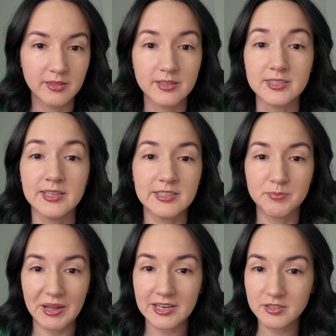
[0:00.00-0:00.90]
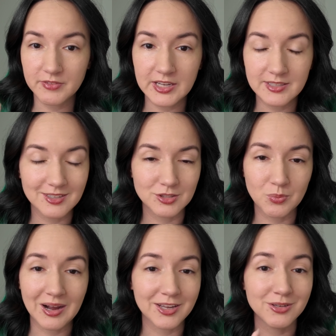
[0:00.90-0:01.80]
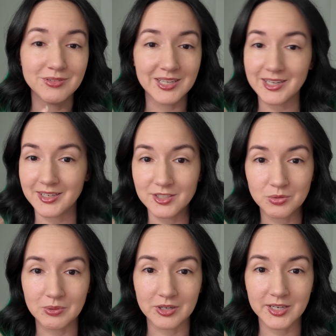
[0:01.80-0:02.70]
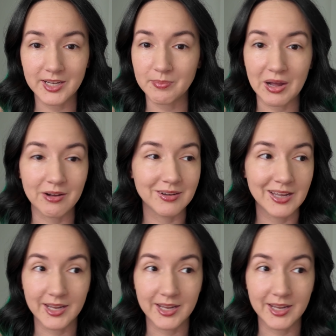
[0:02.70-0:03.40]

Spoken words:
This expand phase is why you didn't need to worry about